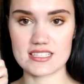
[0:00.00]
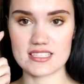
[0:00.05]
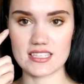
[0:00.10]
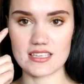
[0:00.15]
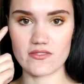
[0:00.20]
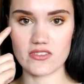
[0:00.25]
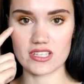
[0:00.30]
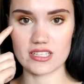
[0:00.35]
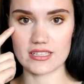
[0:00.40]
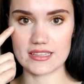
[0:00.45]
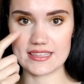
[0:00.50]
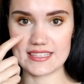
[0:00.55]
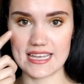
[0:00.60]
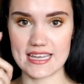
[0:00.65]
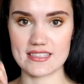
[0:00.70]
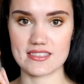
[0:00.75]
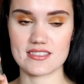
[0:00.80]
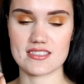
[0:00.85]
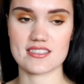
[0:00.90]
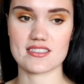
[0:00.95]
leave little
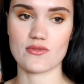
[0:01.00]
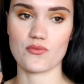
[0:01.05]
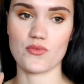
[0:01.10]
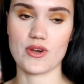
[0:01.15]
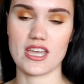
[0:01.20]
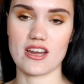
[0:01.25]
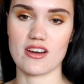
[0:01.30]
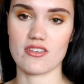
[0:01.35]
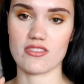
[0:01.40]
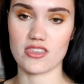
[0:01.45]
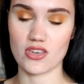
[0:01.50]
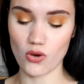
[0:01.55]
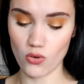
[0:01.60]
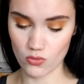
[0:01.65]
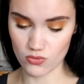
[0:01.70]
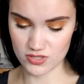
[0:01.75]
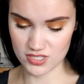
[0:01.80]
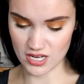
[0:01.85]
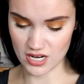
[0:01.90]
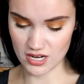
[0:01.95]
dents where the
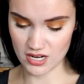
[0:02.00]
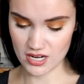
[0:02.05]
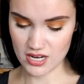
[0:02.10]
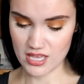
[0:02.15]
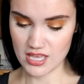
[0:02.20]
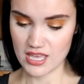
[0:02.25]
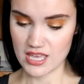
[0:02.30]
holes are.